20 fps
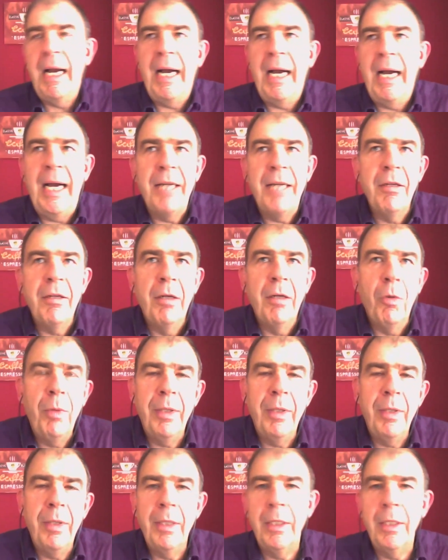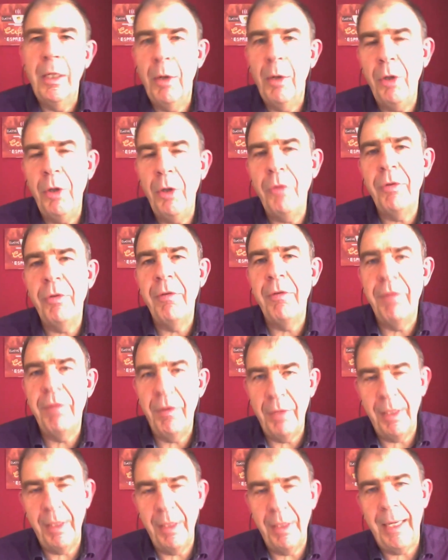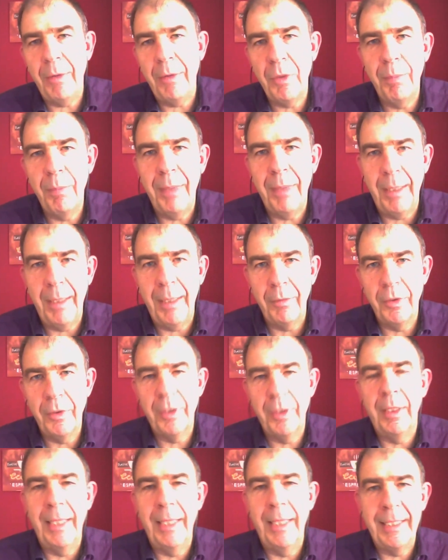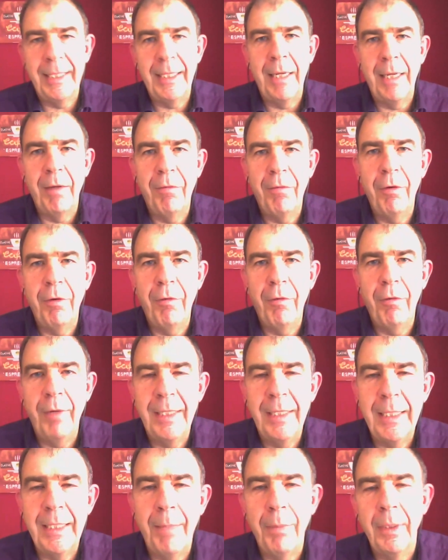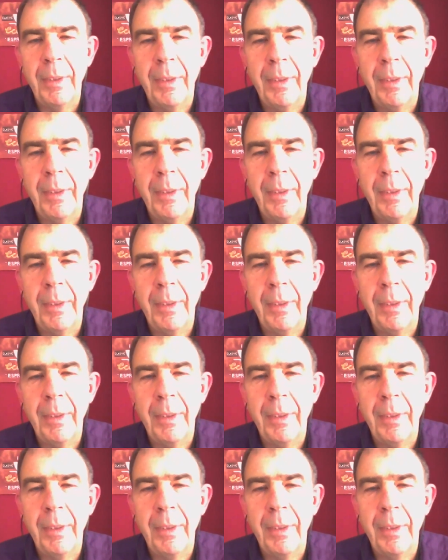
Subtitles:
I don't know, within £150,000, let's say, for example.